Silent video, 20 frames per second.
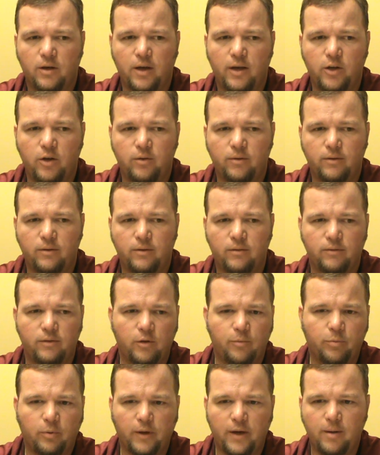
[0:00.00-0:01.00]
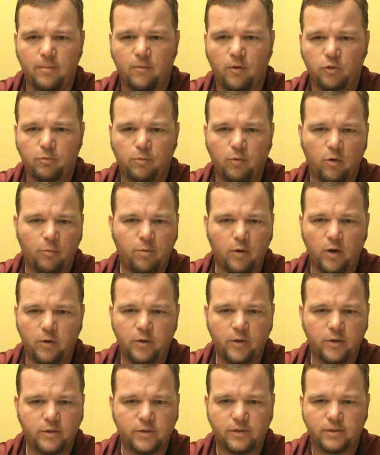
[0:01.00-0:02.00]
and you play multiple
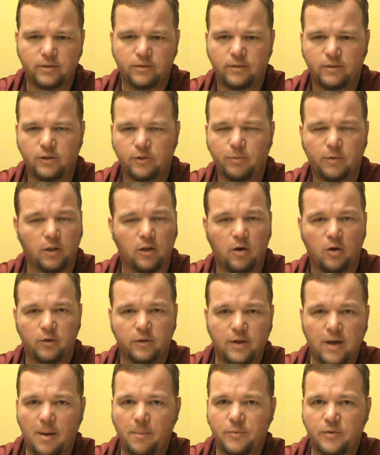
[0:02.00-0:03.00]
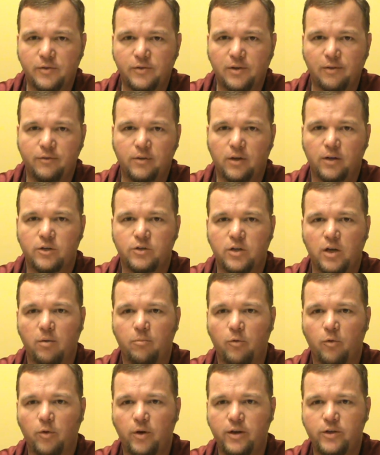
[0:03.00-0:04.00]
opponents. It's been a long time since I've done a
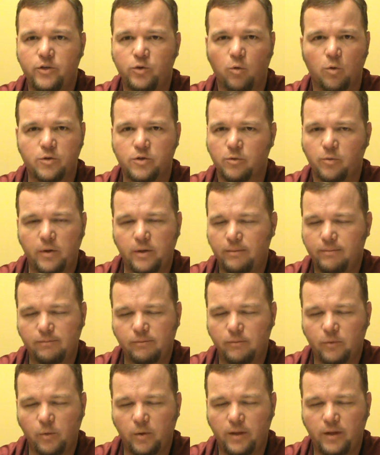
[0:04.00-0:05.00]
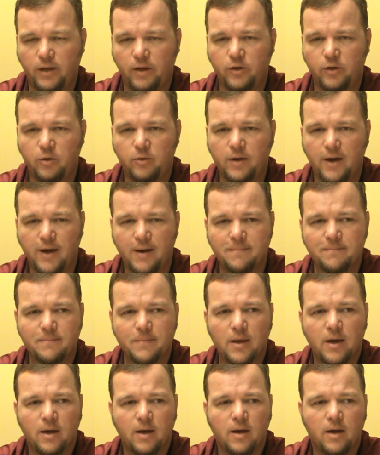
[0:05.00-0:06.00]
jamboree. Georgia, we really didn't do
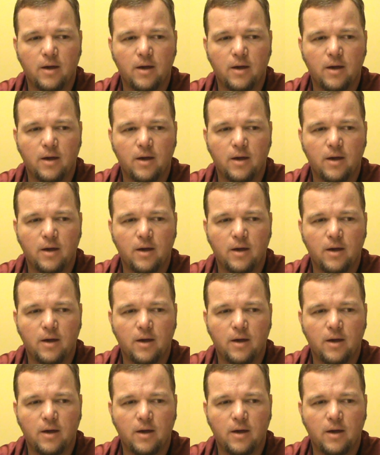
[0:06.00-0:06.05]
that.